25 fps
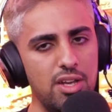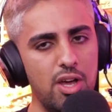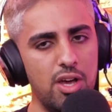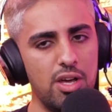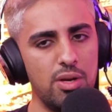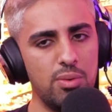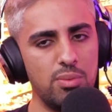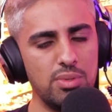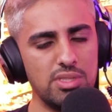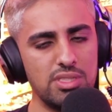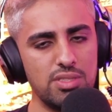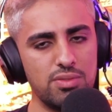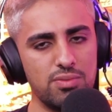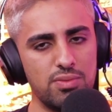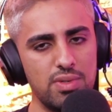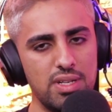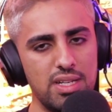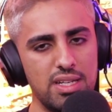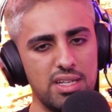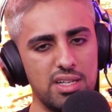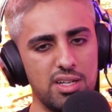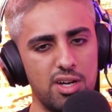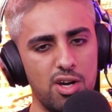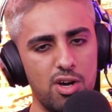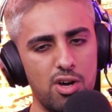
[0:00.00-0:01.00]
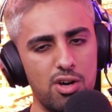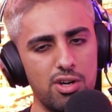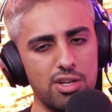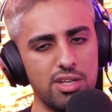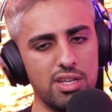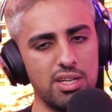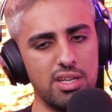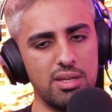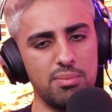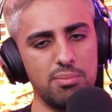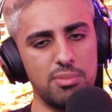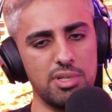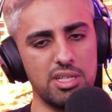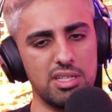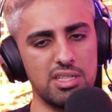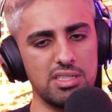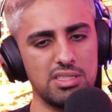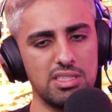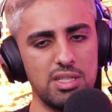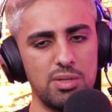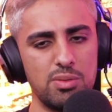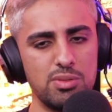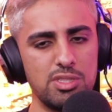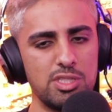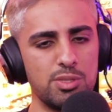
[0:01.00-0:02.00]
No, it wasn't really a hard hit because
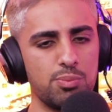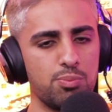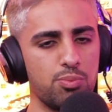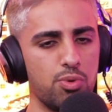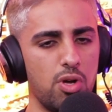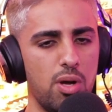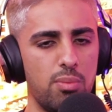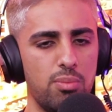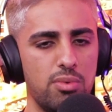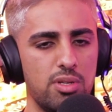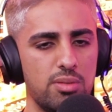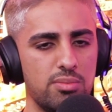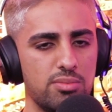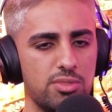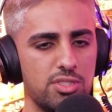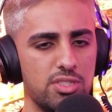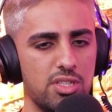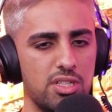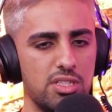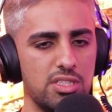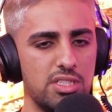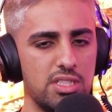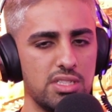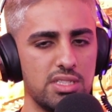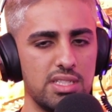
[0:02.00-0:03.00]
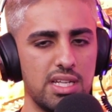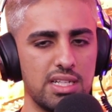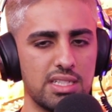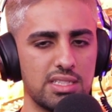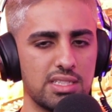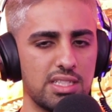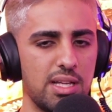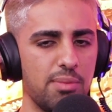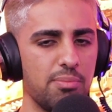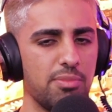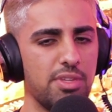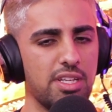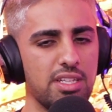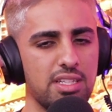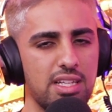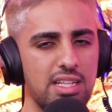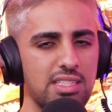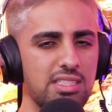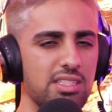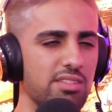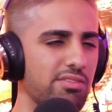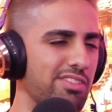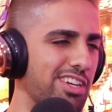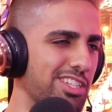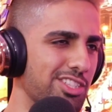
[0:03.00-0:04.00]
there were just problems. So it's just like something that's
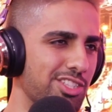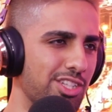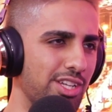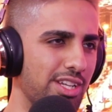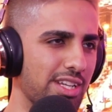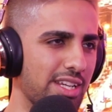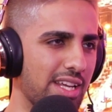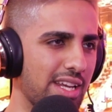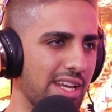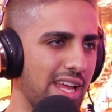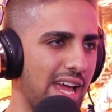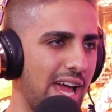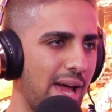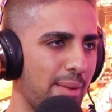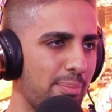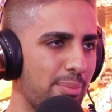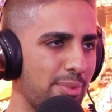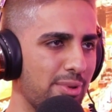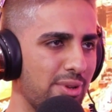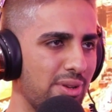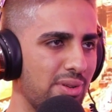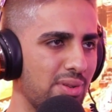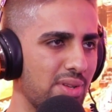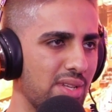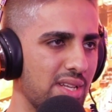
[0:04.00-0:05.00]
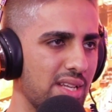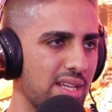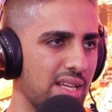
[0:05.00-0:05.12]
eventually going to happen.